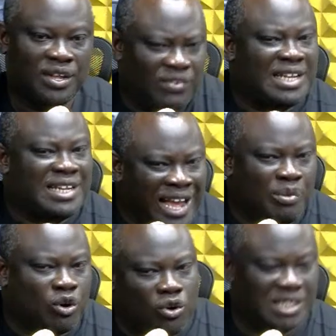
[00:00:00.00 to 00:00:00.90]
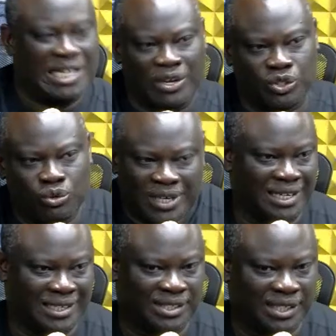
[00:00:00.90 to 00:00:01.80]
The army cross up zone
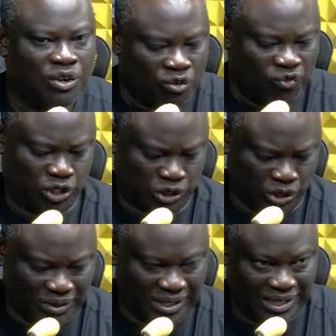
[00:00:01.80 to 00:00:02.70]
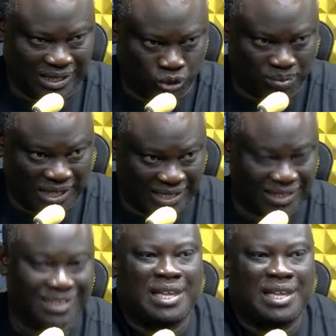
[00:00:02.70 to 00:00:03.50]
for some distance.